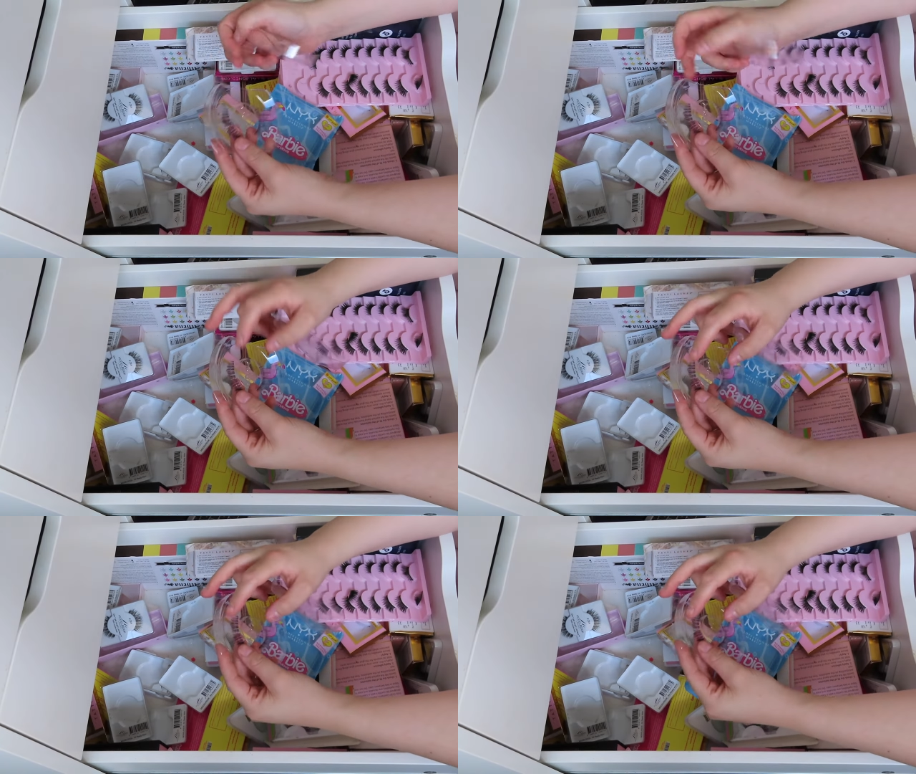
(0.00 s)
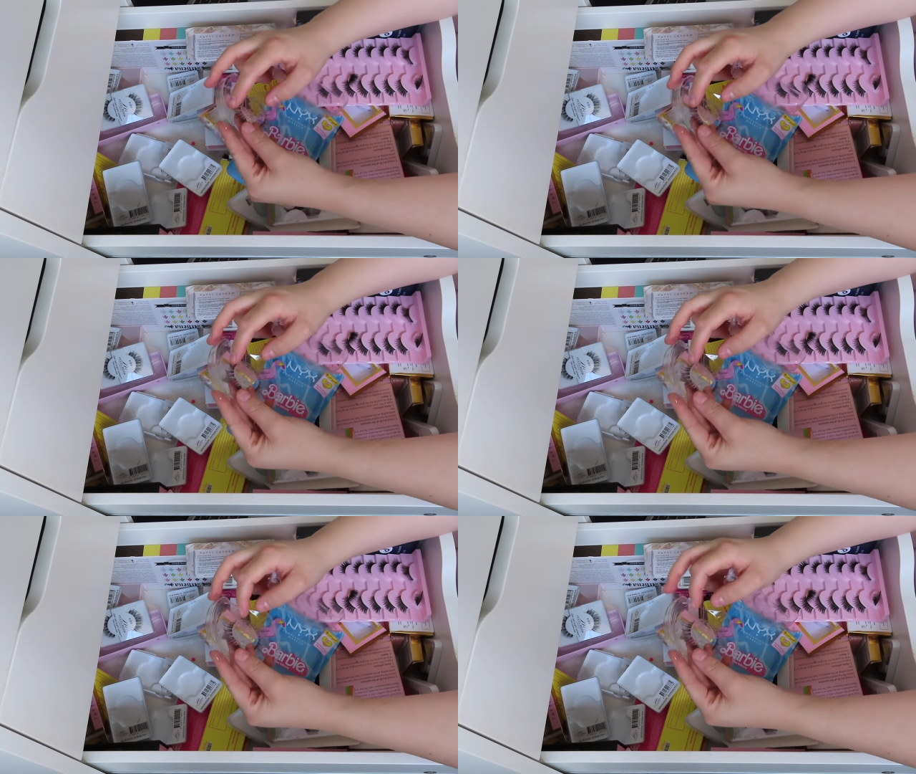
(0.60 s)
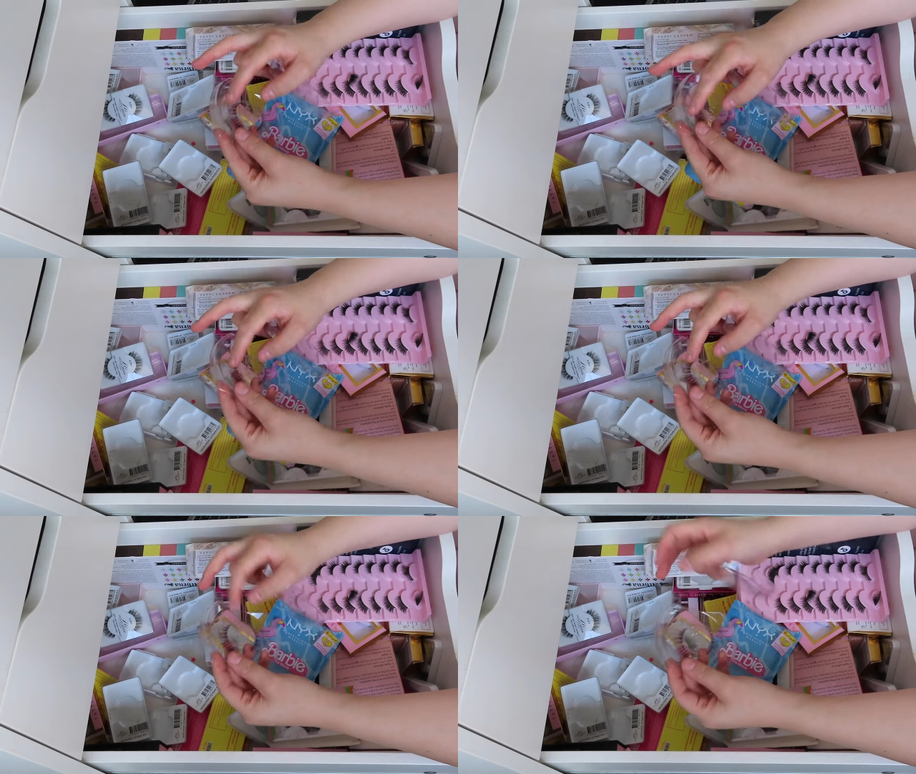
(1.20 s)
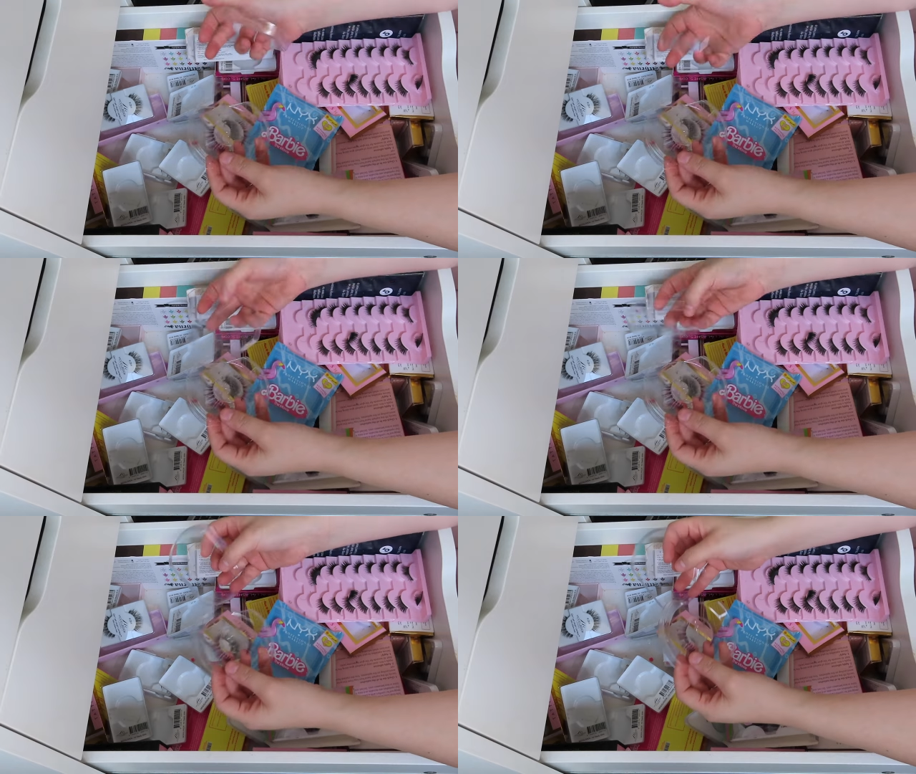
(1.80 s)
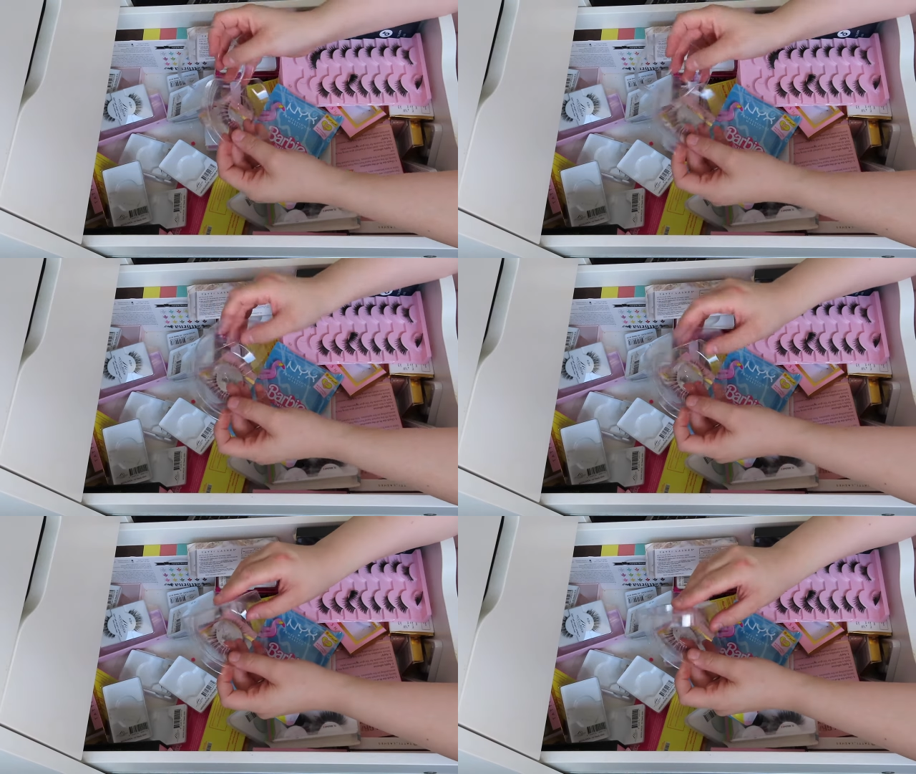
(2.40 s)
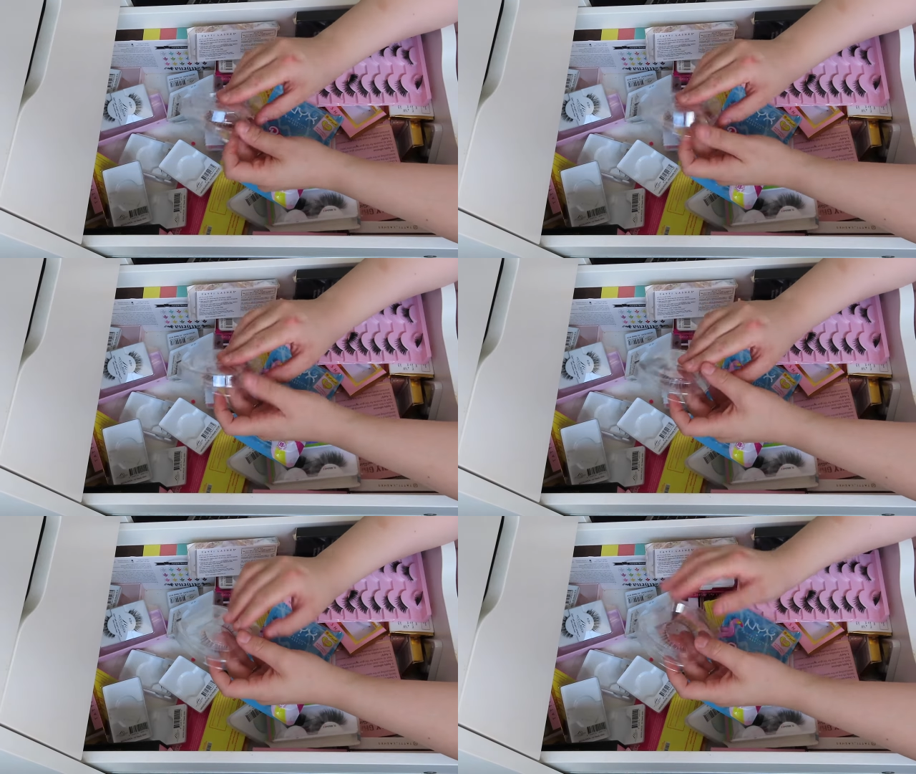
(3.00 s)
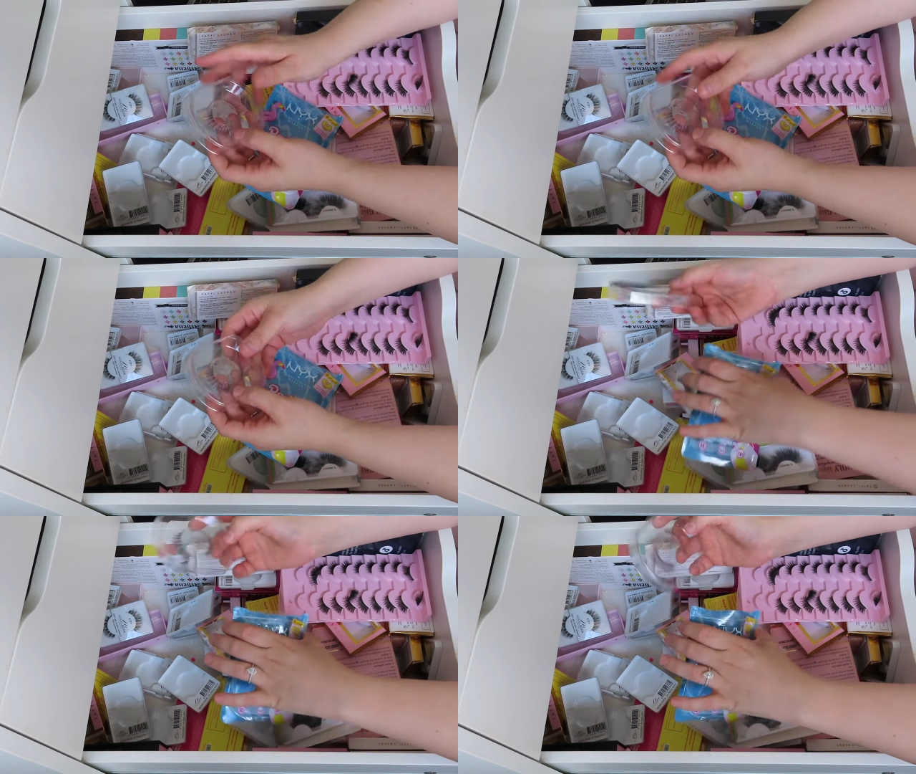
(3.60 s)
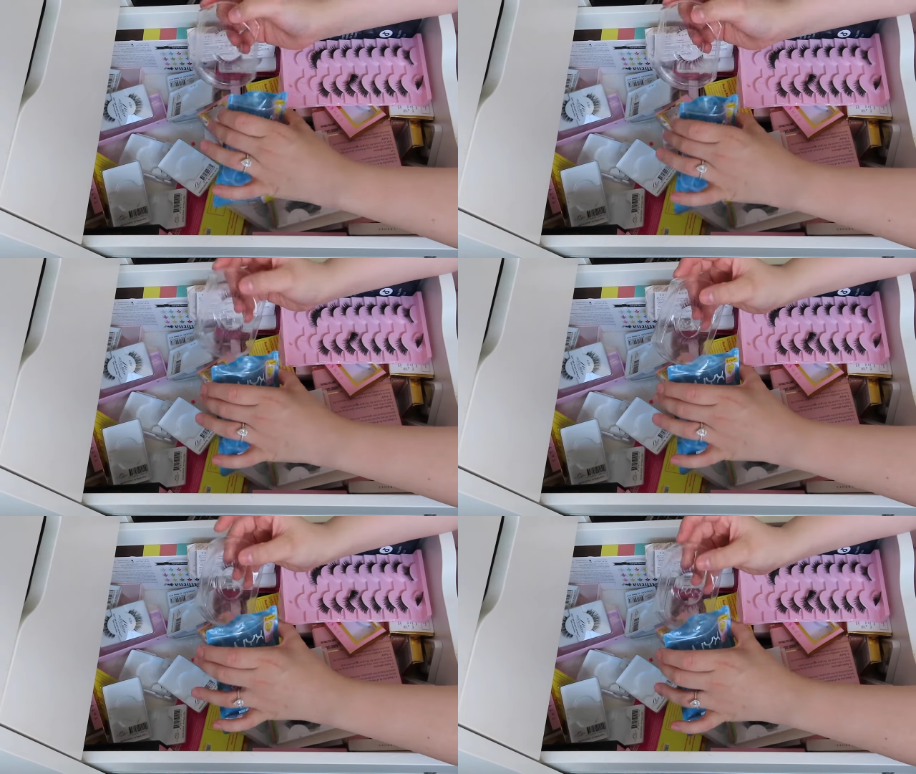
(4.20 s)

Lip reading: (no speaker visible)